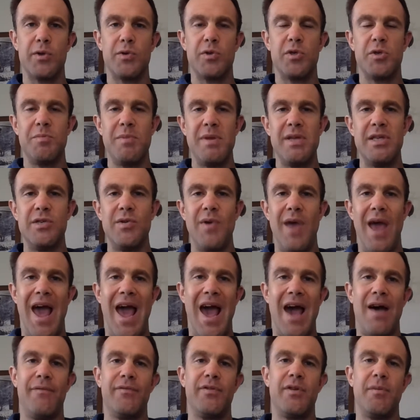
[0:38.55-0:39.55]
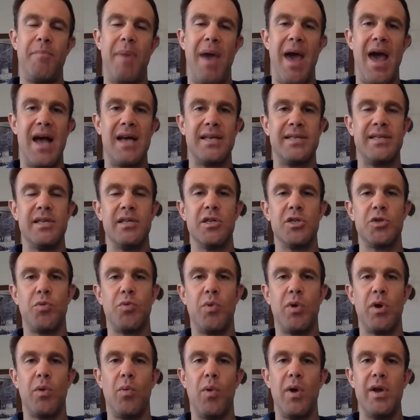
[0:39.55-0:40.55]
which means you have to pass English
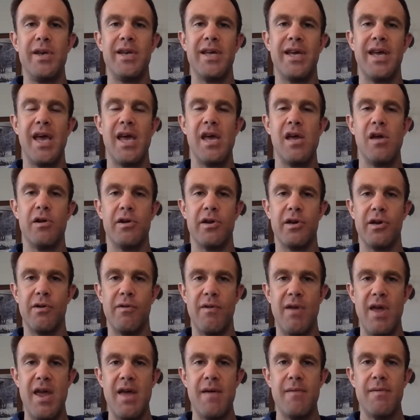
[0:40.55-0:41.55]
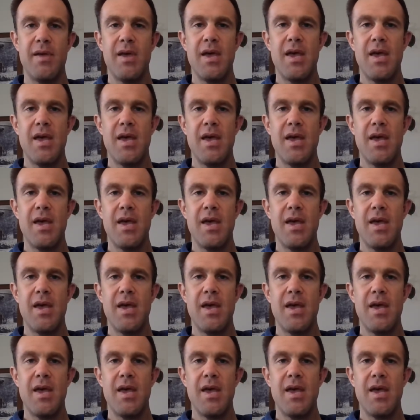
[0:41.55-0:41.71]
101 to get your degree.